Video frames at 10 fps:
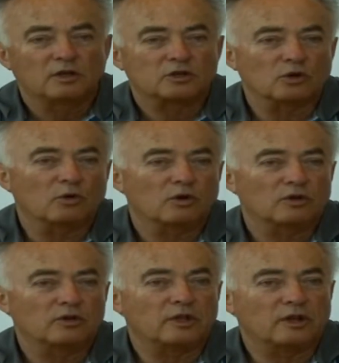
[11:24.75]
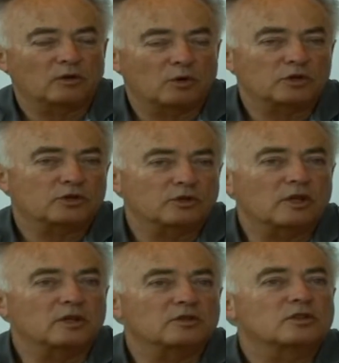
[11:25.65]
So the question
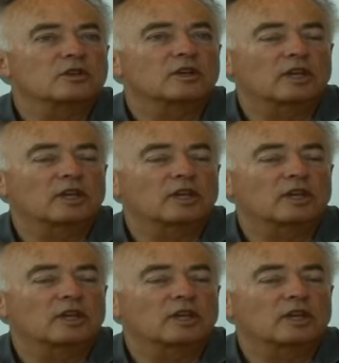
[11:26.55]
is,